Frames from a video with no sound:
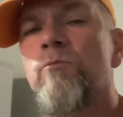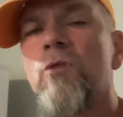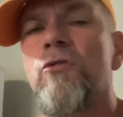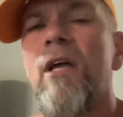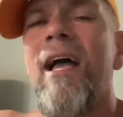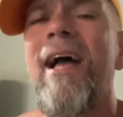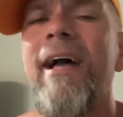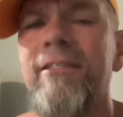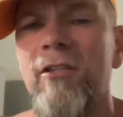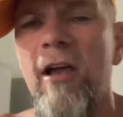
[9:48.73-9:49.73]
Those
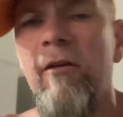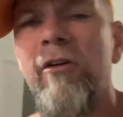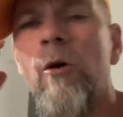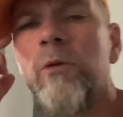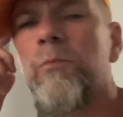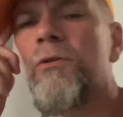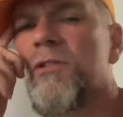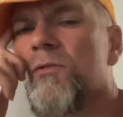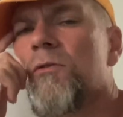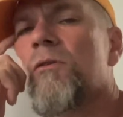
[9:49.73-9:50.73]
hacks have helped me
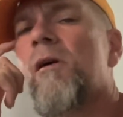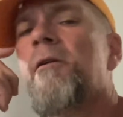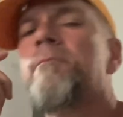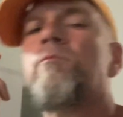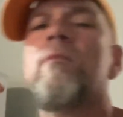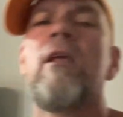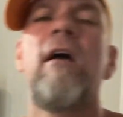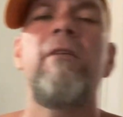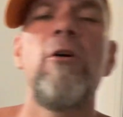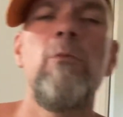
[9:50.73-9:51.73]
push through,
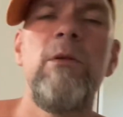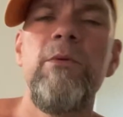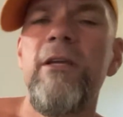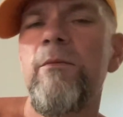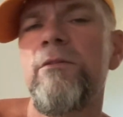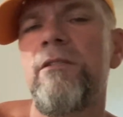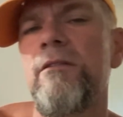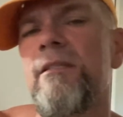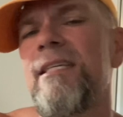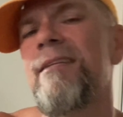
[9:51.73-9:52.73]
have helped me be able
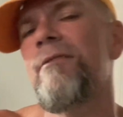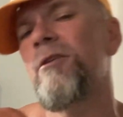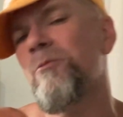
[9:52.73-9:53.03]
to get in